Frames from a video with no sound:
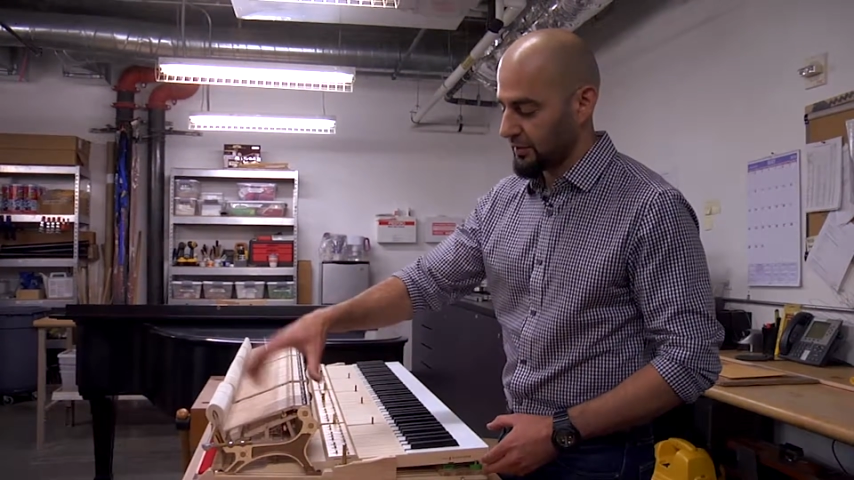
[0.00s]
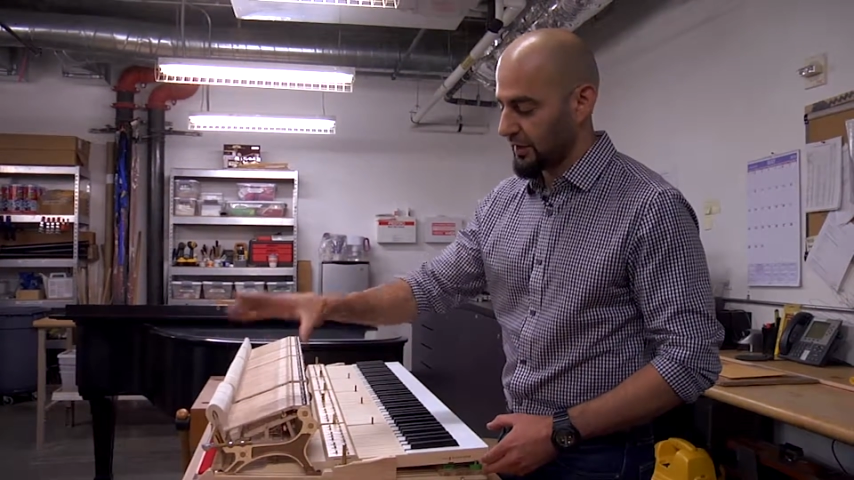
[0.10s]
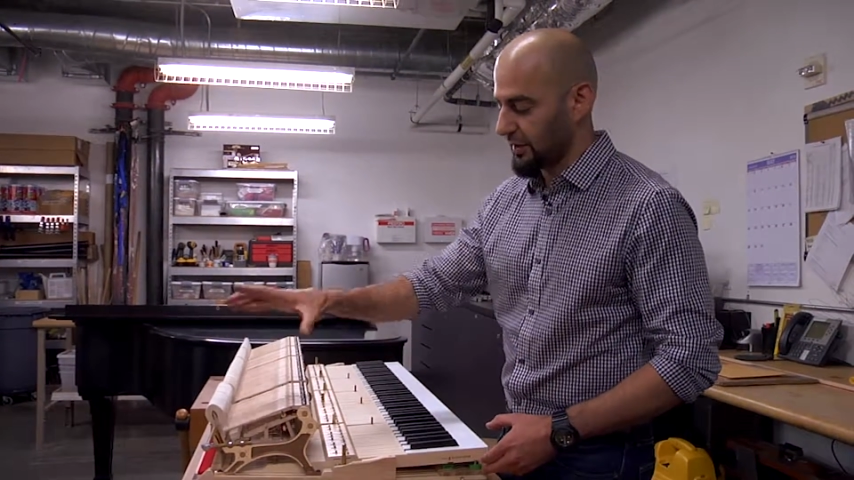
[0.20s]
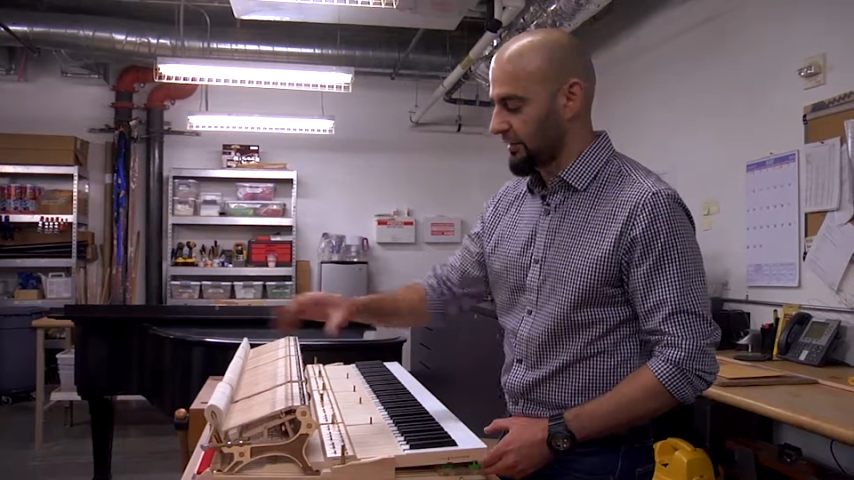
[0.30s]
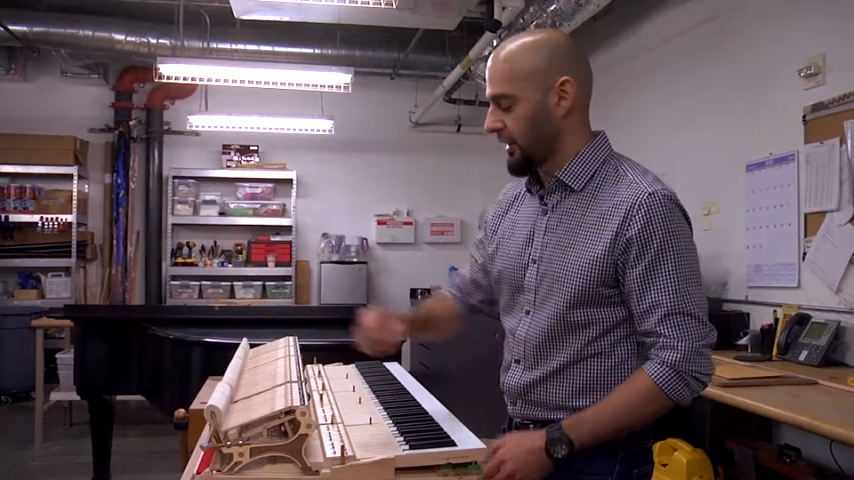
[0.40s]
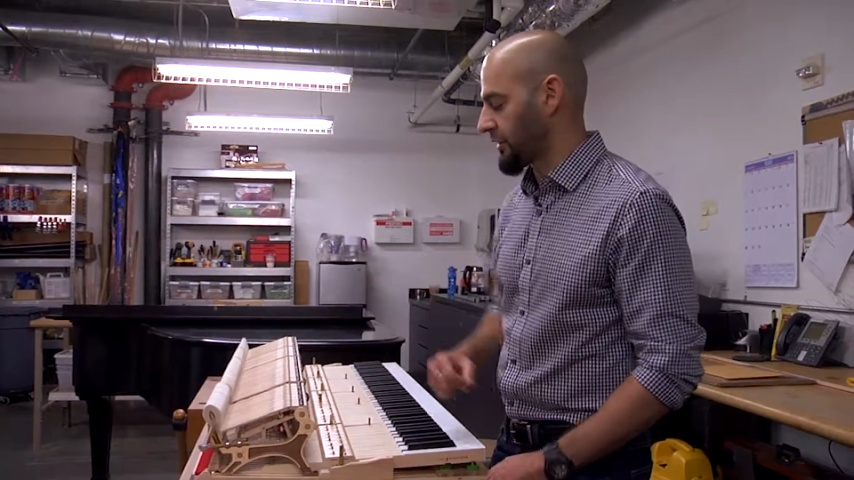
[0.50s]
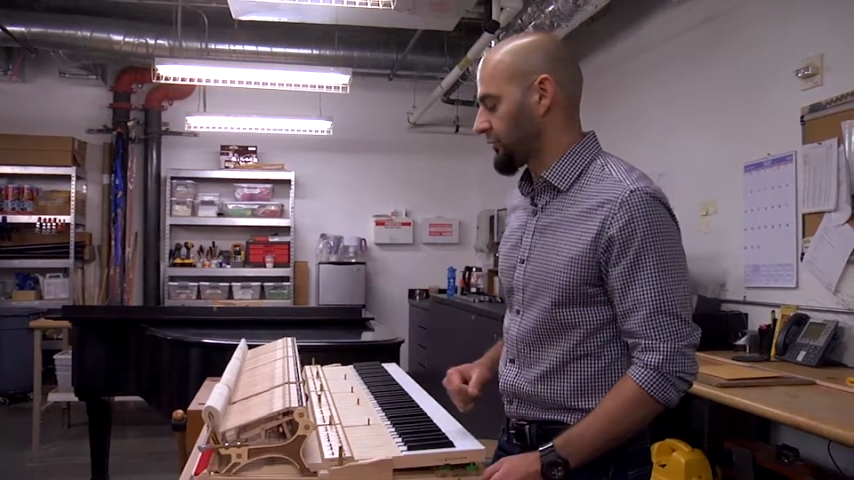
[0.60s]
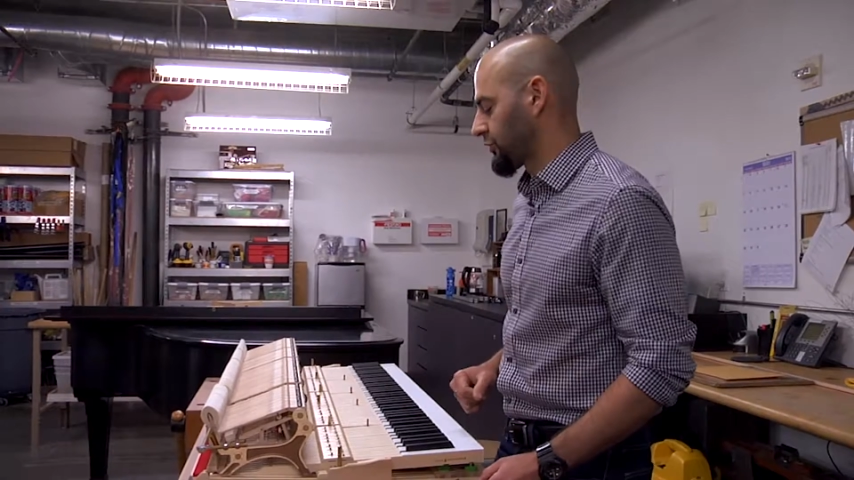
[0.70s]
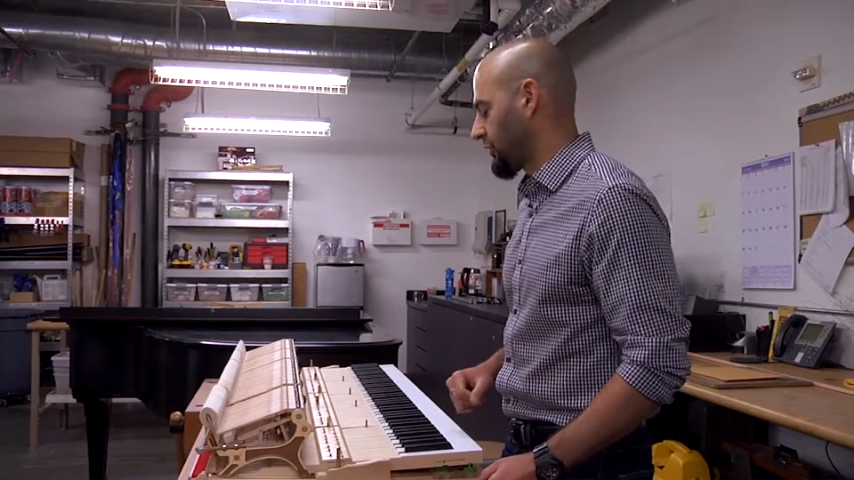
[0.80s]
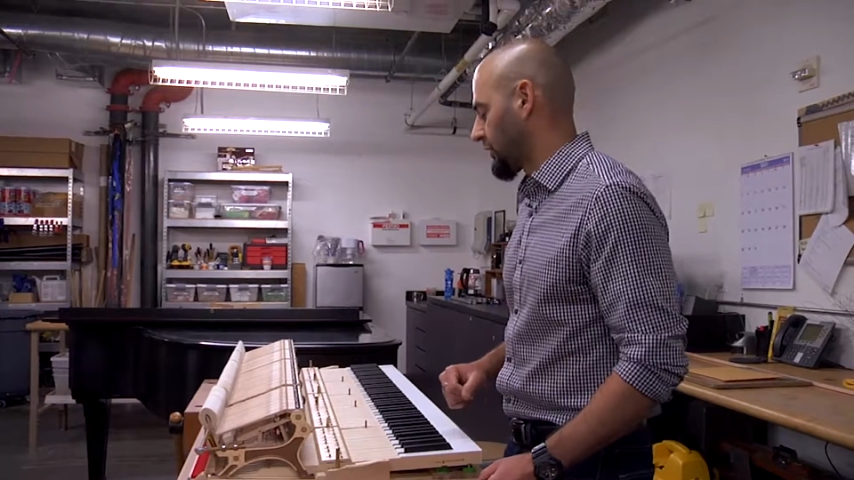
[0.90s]
here that
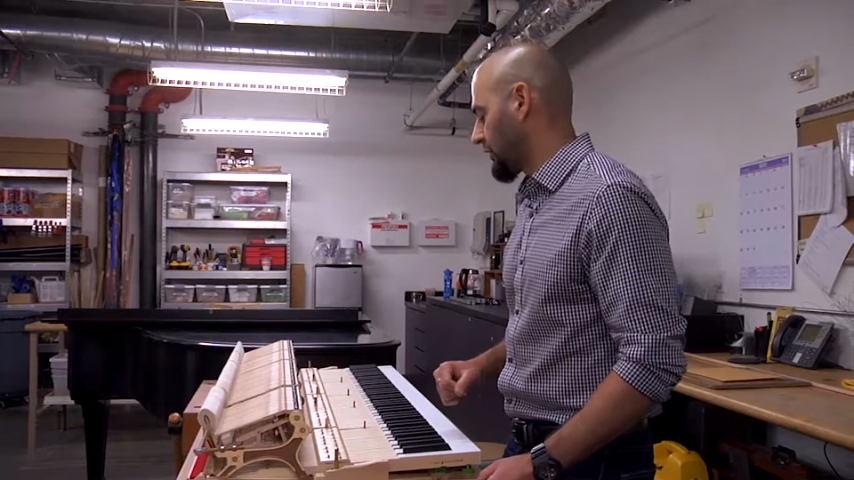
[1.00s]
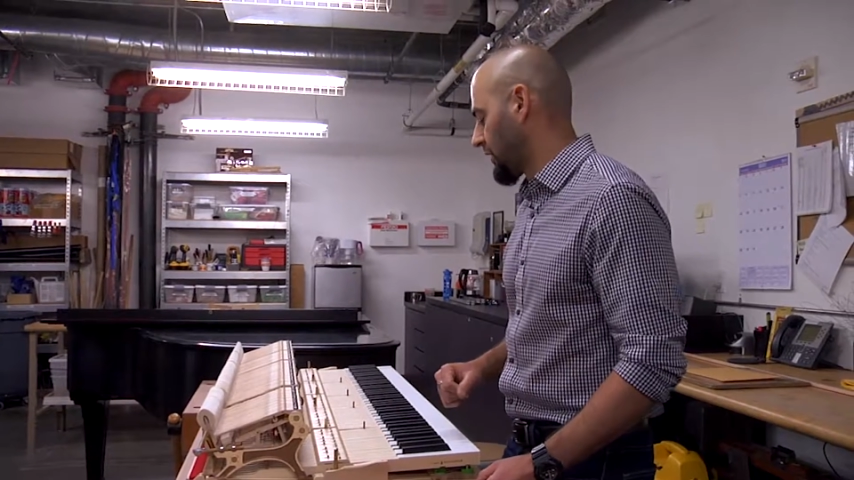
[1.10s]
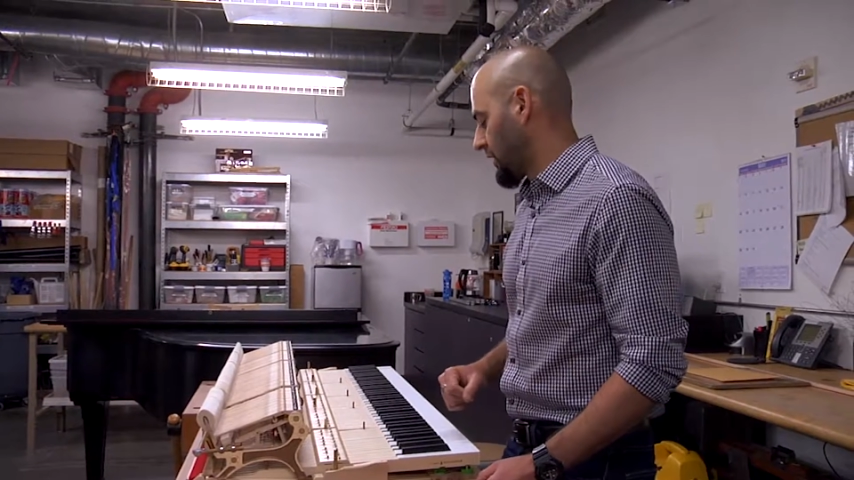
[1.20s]
control